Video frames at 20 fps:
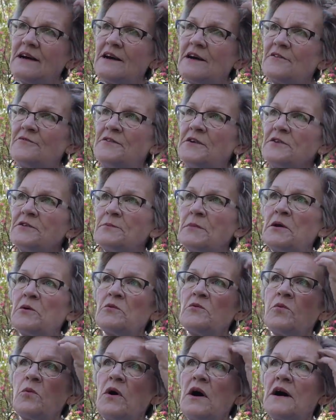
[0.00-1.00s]
filled them up
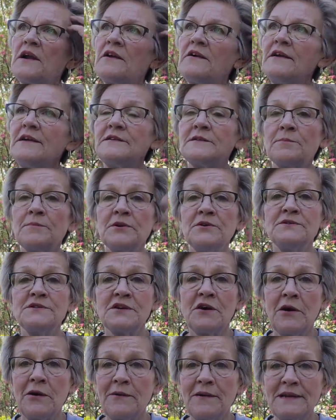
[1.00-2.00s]
with water, and the birds are
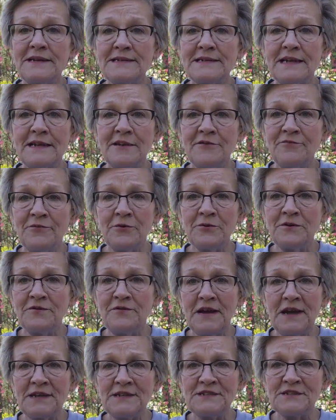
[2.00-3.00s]
already taking full
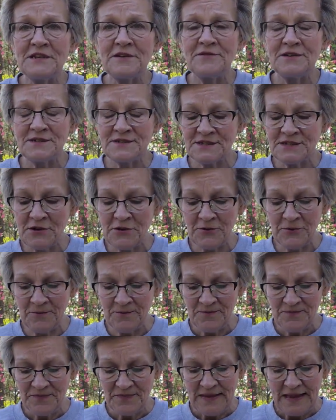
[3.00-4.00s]
advantage of it. So,
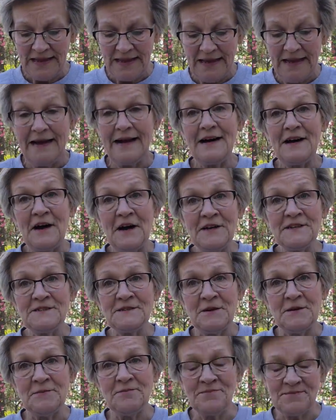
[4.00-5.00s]

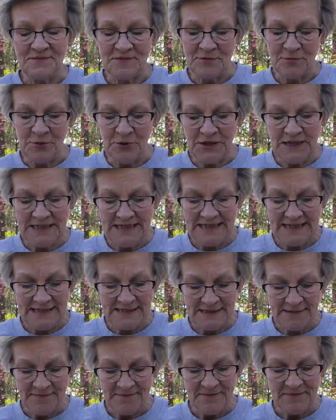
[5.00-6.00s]
awesome. It's pretty neat.
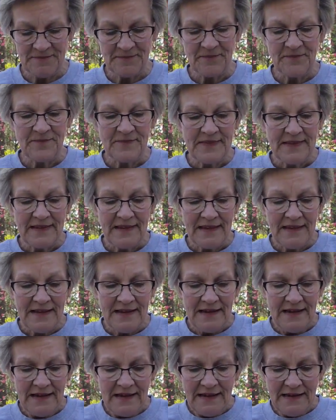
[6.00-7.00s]

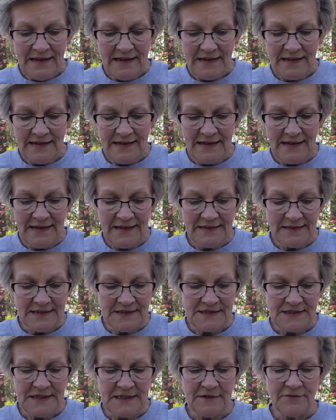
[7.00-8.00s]
Let's
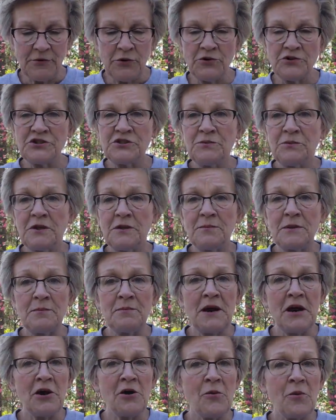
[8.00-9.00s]
see. Of course, you want to be
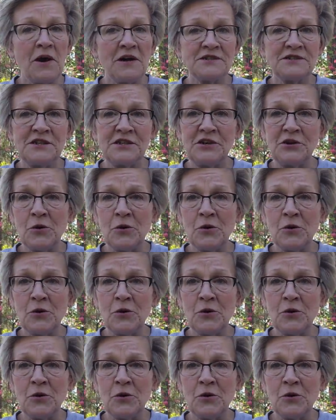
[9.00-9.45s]
power washing your